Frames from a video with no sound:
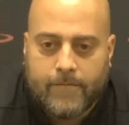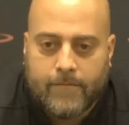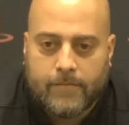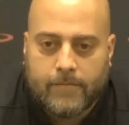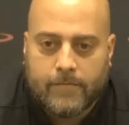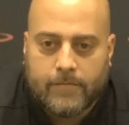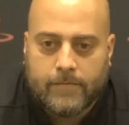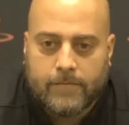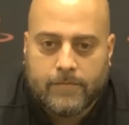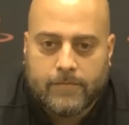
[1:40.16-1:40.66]

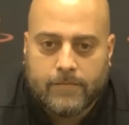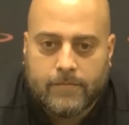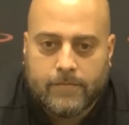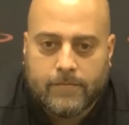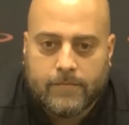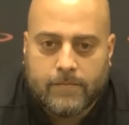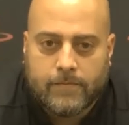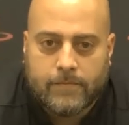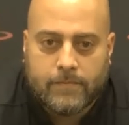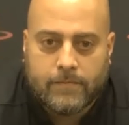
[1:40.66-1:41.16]

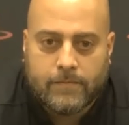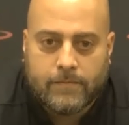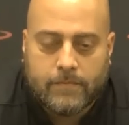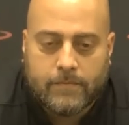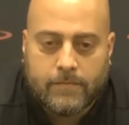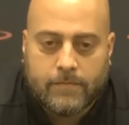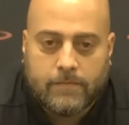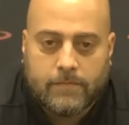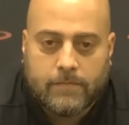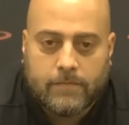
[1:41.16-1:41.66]

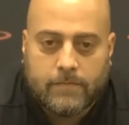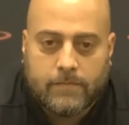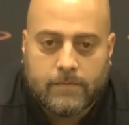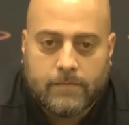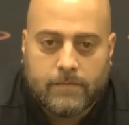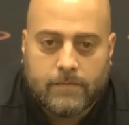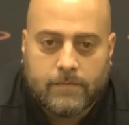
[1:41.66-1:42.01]
No one is speaking in this clip.